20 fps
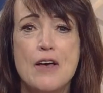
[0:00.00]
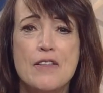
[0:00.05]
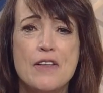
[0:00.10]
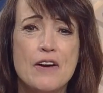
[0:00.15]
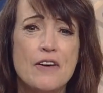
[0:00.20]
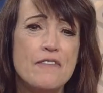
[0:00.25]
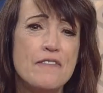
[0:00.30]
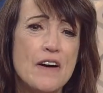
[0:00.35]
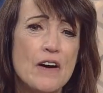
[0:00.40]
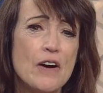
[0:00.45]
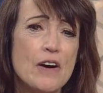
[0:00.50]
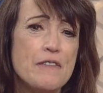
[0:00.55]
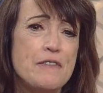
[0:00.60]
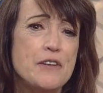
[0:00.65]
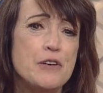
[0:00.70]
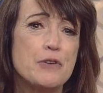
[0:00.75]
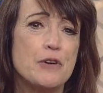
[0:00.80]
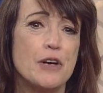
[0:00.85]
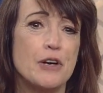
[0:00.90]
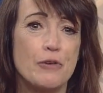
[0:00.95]
There are very
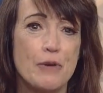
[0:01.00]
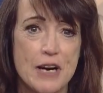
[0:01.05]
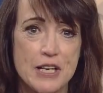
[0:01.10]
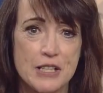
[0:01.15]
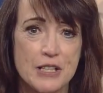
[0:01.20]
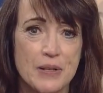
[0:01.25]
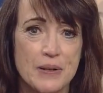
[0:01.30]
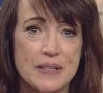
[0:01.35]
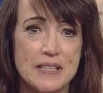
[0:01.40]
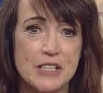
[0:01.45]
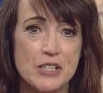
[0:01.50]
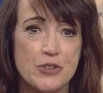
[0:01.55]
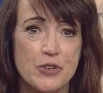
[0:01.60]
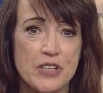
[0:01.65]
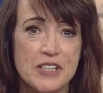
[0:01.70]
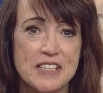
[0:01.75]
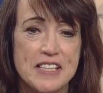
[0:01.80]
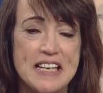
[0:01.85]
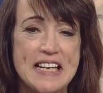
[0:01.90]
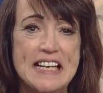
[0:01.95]
few congressional
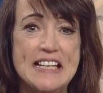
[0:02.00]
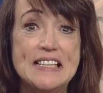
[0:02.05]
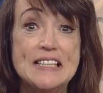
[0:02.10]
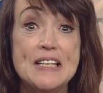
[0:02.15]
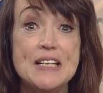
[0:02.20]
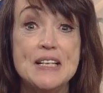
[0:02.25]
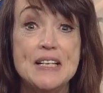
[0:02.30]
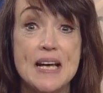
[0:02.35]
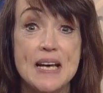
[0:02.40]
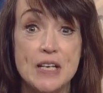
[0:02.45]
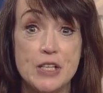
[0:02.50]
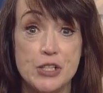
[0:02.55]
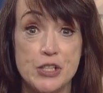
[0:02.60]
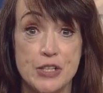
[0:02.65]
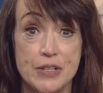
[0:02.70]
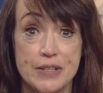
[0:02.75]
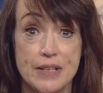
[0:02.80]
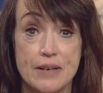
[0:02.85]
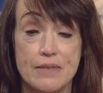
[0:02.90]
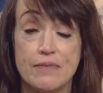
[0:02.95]
districts in the
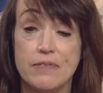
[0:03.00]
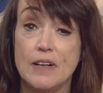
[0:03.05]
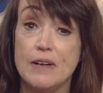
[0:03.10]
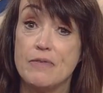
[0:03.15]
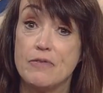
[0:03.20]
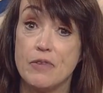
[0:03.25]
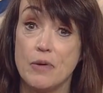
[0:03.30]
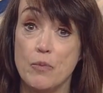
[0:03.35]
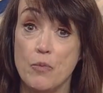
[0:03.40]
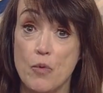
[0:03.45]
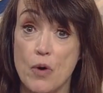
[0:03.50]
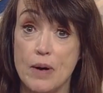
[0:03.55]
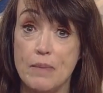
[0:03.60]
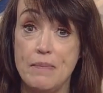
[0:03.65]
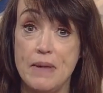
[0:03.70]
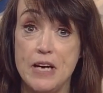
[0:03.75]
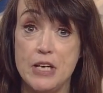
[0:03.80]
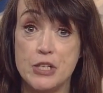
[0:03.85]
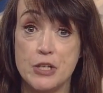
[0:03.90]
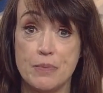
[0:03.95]
nation that flip from one
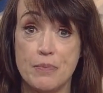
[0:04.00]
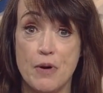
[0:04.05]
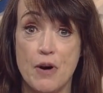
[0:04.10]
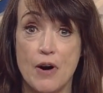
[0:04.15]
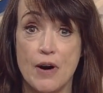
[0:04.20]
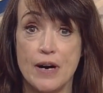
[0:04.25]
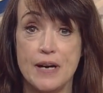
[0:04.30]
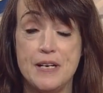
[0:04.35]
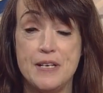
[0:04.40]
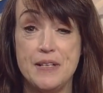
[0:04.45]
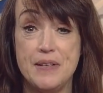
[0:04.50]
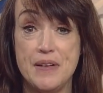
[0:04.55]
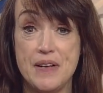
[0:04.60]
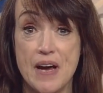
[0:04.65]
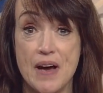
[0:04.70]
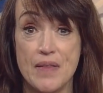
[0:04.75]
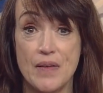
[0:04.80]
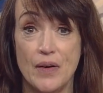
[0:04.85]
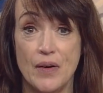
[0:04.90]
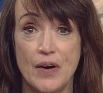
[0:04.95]
major party to the
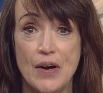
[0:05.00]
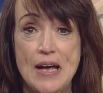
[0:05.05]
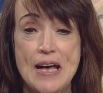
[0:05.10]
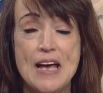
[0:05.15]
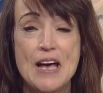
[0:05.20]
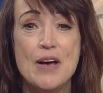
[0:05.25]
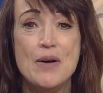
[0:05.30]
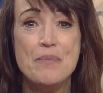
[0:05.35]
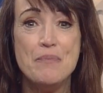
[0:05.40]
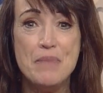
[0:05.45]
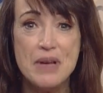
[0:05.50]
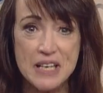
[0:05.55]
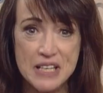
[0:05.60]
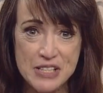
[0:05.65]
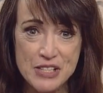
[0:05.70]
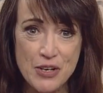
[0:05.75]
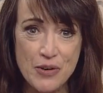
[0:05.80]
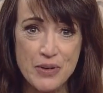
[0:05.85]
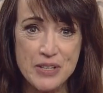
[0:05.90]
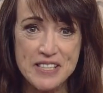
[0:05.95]
other.
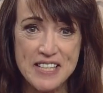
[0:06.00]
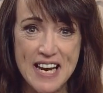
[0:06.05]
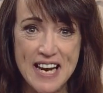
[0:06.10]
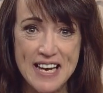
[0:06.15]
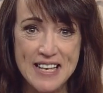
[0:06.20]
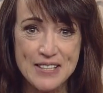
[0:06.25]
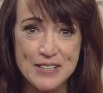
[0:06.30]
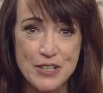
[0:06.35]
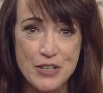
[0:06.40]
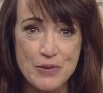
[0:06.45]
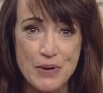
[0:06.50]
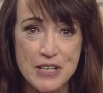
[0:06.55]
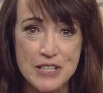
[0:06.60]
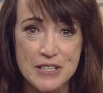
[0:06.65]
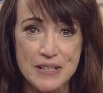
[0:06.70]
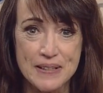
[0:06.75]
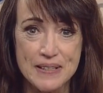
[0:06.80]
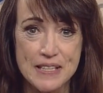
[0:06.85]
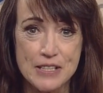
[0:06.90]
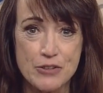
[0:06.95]
Minnesota's 8th
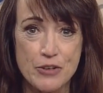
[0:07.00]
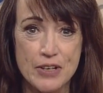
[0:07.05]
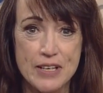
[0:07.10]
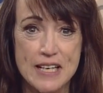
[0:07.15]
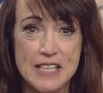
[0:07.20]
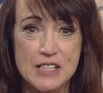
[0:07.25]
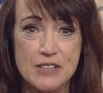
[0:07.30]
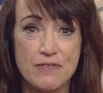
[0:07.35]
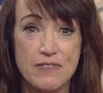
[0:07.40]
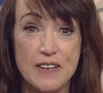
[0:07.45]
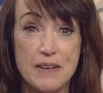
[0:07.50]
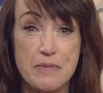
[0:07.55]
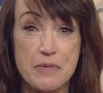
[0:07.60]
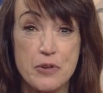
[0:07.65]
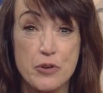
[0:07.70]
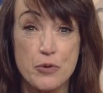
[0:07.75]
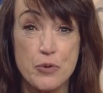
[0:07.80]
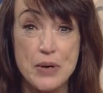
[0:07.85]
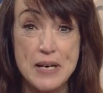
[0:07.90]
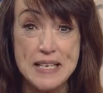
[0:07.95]
congressional district has flipped
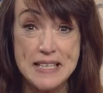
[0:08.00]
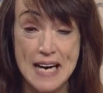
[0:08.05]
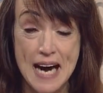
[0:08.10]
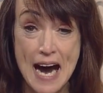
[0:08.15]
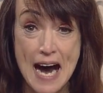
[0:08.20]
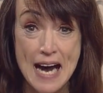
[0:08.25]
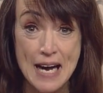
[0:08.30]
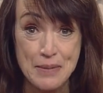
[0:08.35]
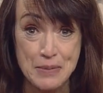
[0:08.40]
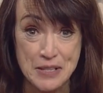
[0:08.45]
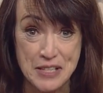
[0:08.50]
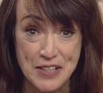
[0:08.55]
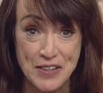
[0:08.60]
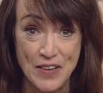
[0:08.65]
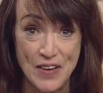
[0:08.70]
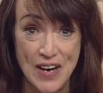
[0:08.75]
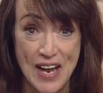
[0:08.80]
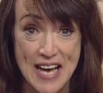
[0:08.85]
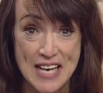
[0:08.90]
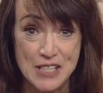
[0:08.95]
3 times in
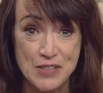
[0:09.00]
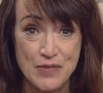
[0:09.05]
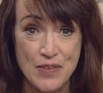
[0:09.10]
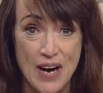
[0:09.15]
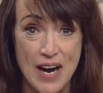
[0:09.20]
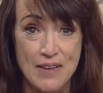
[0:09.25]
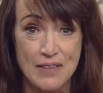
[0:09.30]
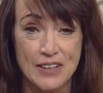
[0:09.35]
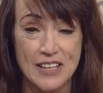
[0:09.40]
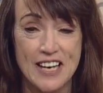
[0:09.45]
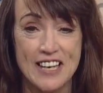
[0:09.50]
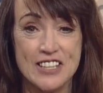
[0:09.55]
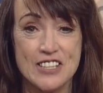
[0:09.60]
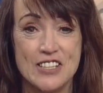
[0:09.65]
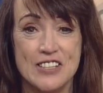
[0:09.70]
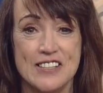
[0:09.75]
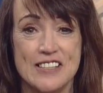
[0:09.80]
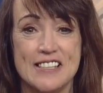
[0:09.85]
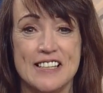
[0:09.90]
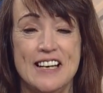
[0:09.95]
the last 5
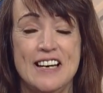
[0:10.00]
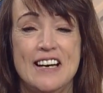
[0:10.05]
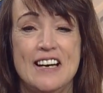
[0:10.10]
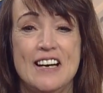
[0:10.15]
elections.